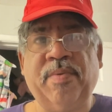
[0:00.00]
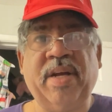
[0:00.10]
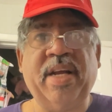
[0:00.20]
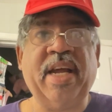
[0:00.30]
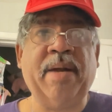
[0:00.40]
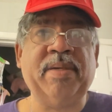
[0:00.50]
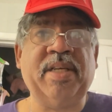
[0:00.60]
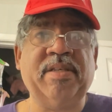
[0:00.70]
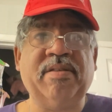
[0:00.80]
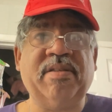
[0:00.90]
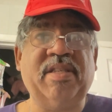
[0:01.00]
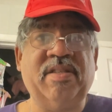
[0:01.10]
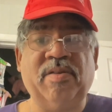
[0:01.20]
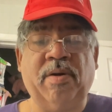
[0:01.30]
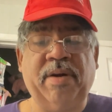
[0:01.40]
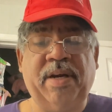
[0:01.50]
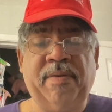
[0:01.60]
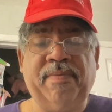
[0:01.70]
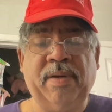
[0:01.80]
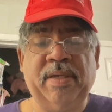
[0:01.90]
We have an interesting
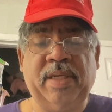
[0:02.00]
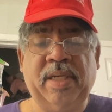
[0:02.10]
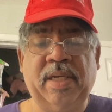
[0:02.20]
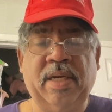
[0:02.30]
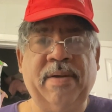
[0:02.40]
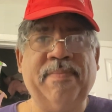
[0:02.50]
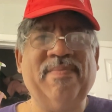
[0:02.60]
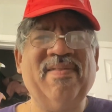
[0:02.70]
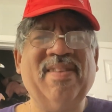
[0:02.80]
story from the